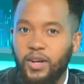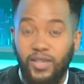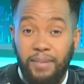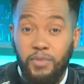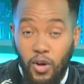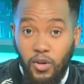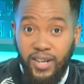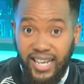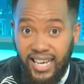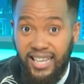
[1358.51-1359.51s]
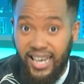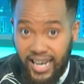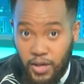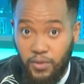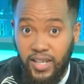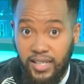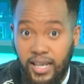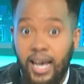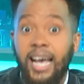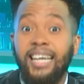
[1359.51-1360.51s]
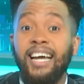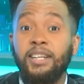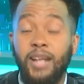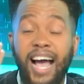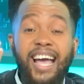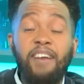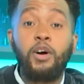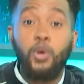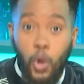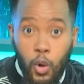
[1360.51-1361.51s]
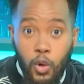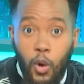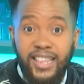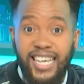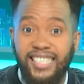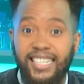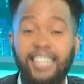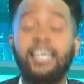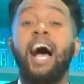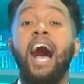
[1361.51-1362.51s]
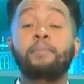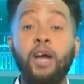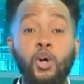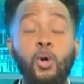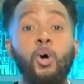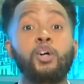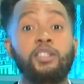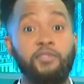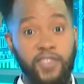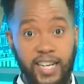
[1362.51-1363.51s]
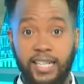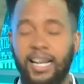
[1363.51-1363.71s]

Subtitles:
Because I'm not going to hear the end of this. Can I have a role on the estate? I'm a good villain.